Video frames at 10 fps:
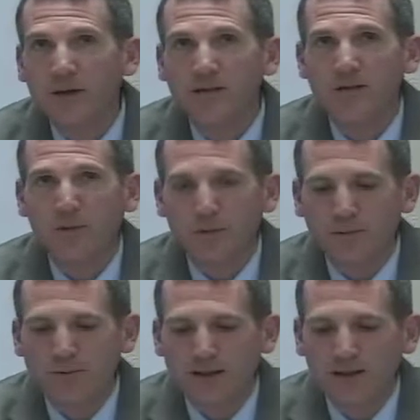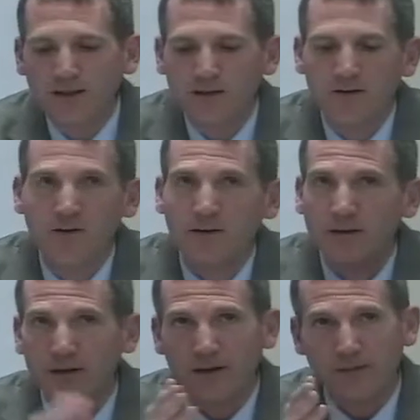So we put that in there
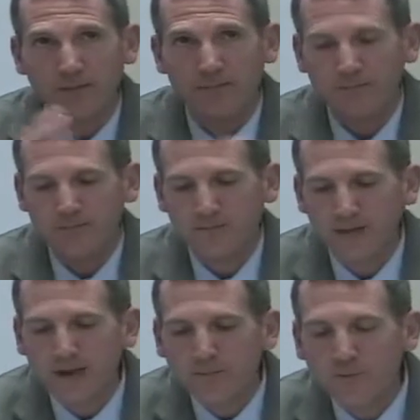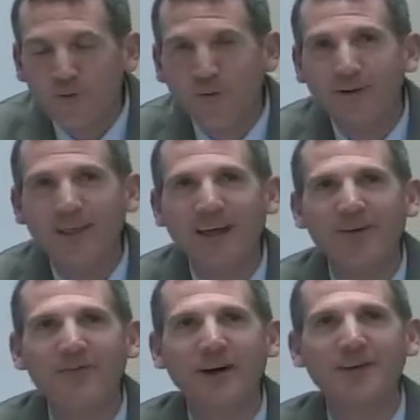and uh, I'm sorry that I
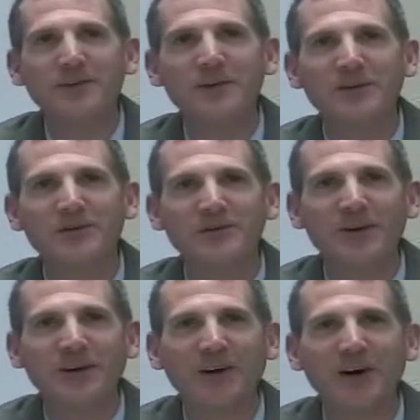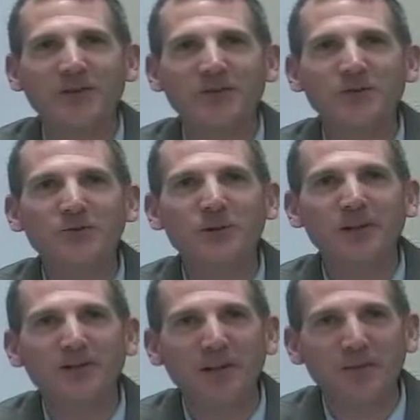forgot to mention Sharon Carlson, who's been
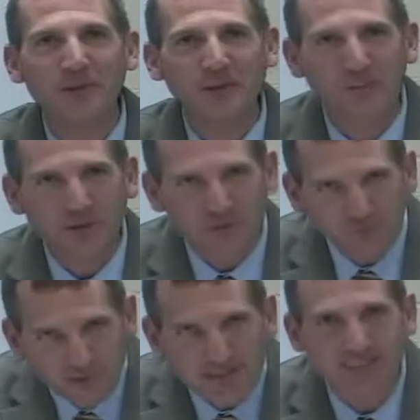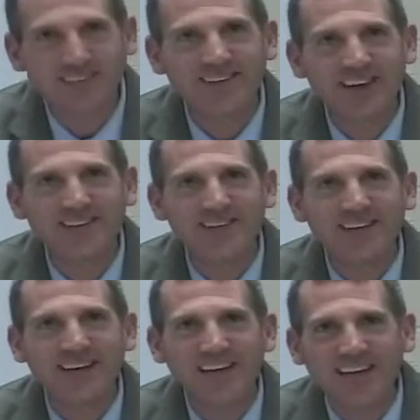developing this budget with us every
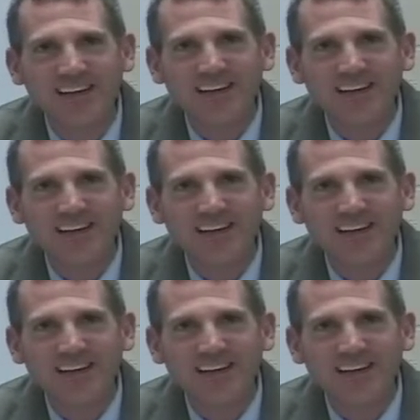day.